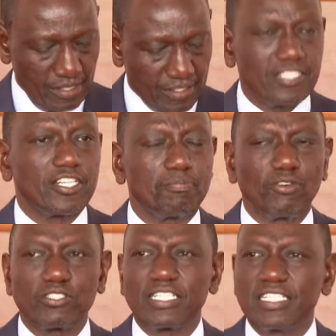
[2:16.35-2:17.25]
This
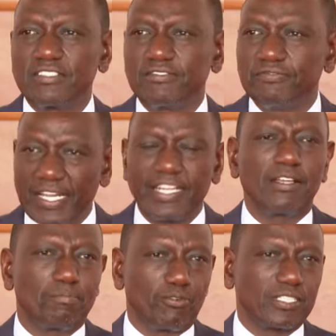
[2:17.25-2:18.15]
report is very
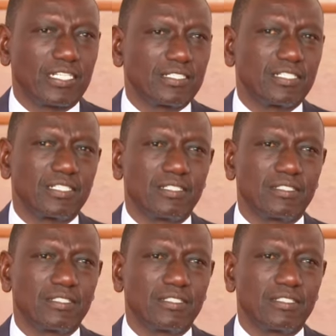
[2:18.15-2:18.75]
important